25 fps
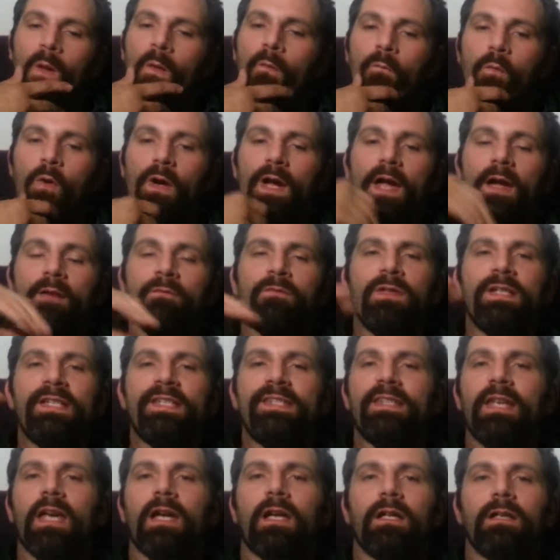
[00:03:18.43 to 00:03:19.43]
for every
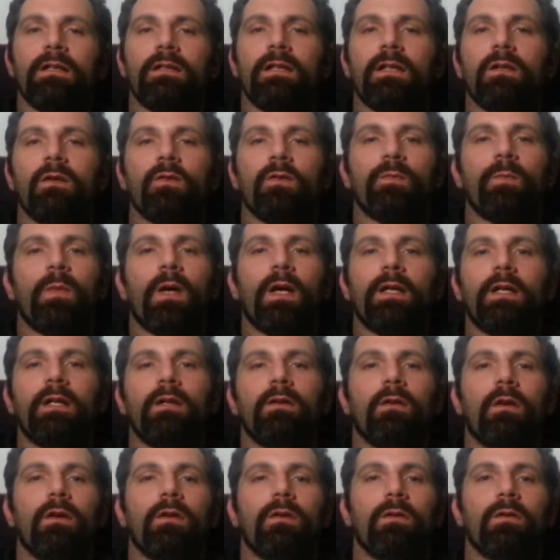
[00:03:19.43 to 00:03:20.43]
second that goes by
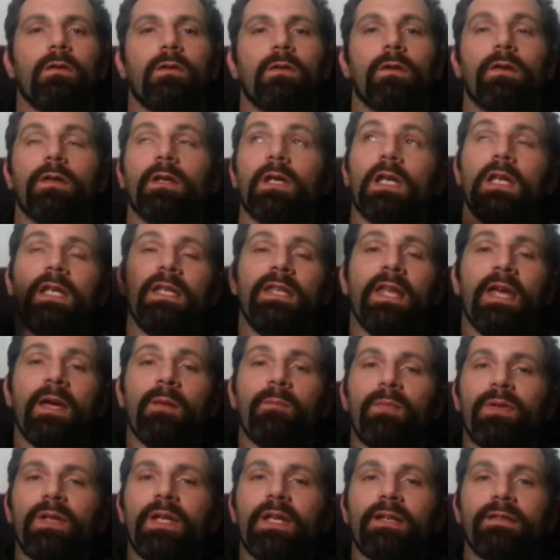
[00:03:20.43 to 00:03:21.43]
here on Earth, in
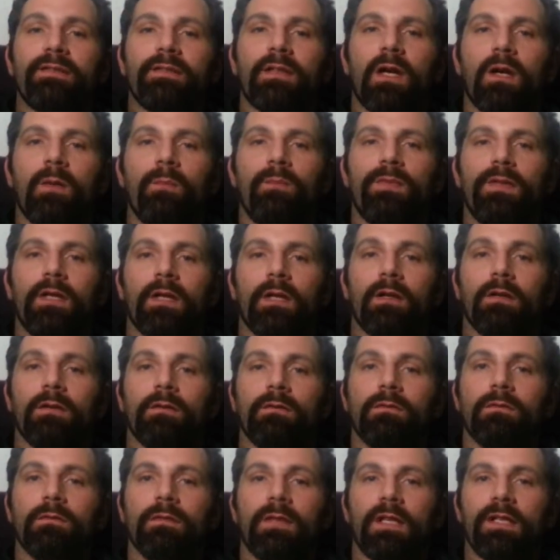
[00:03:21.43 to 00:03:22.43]
that place up there
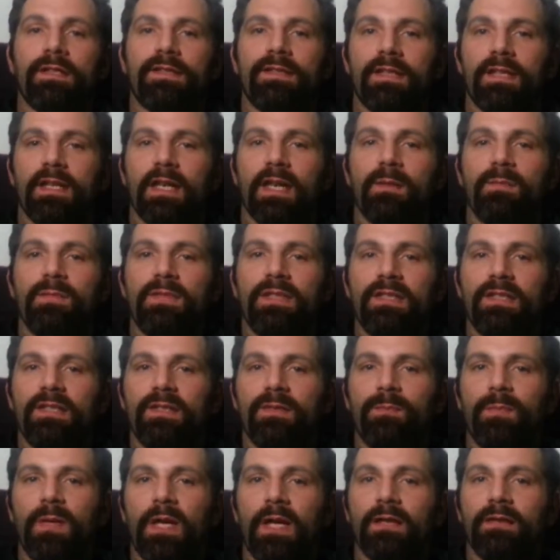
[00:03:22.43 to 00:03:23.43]
that is an empty
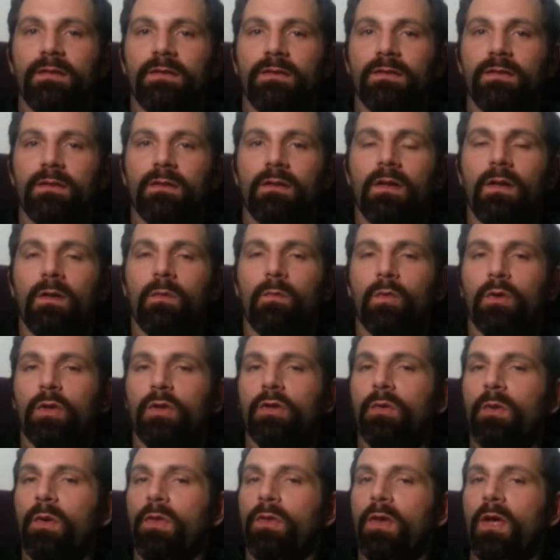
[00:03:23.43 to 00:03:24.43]
space, we're
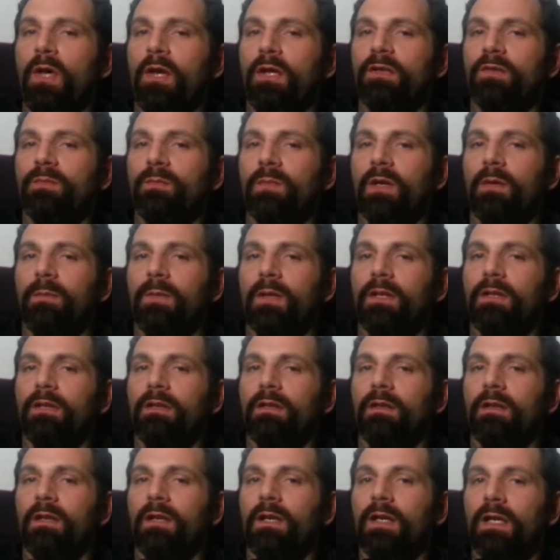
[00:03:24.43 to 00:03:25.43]
going to do a thought experiment.
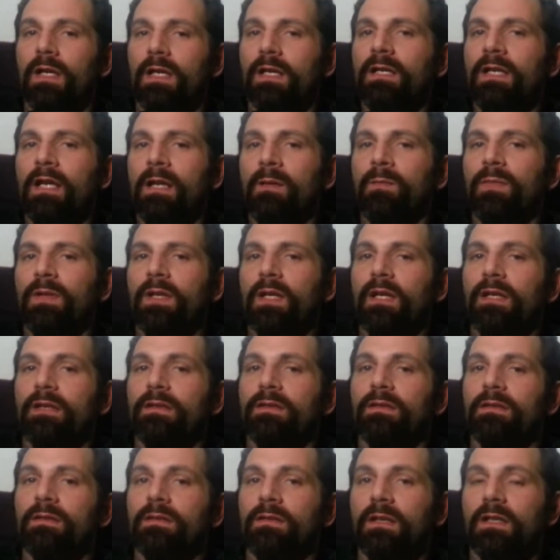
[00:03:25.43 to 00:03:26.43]
In that place,
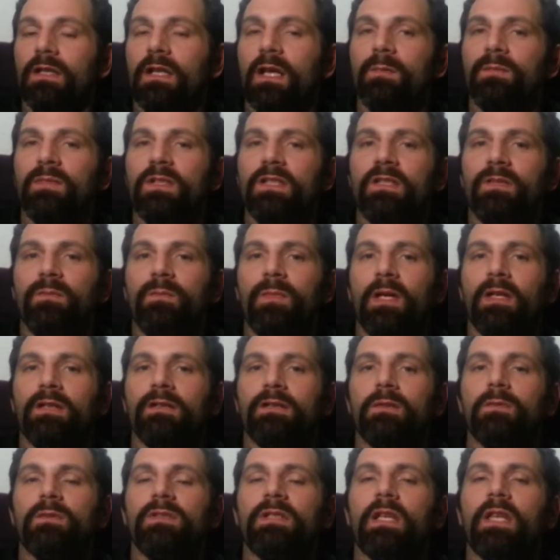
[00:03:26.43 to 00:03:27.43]
in empty space,
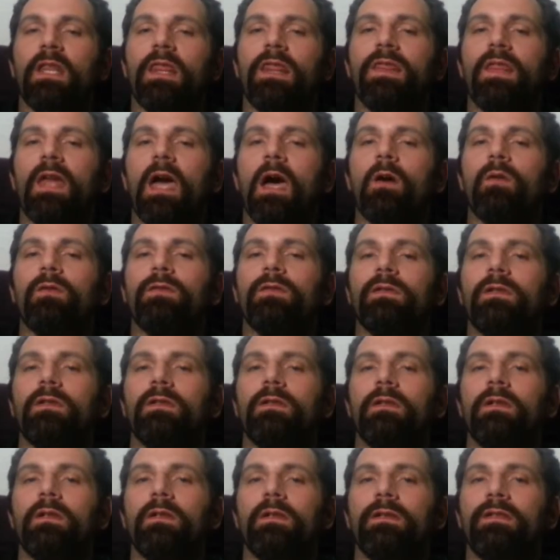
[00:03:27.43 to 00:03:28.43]
there is
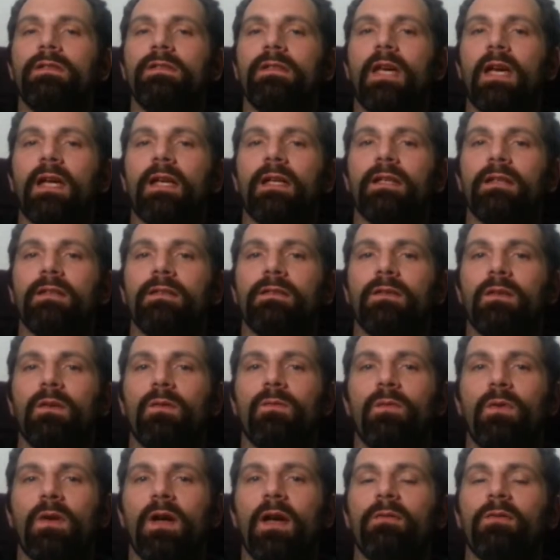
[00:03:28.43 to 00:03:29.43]
1,000 seconds
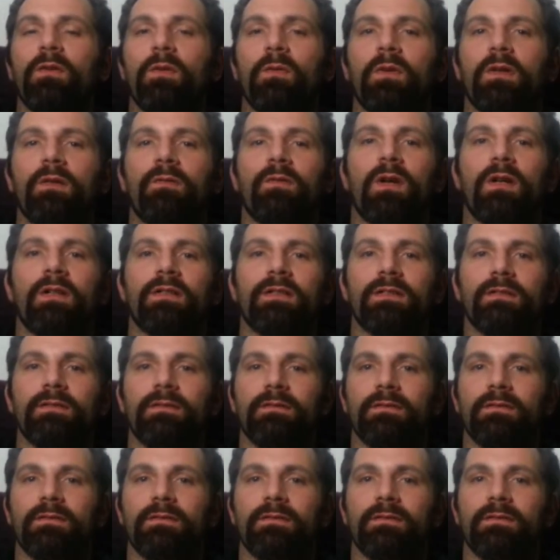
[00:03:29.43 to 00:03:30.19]
for every one of ours.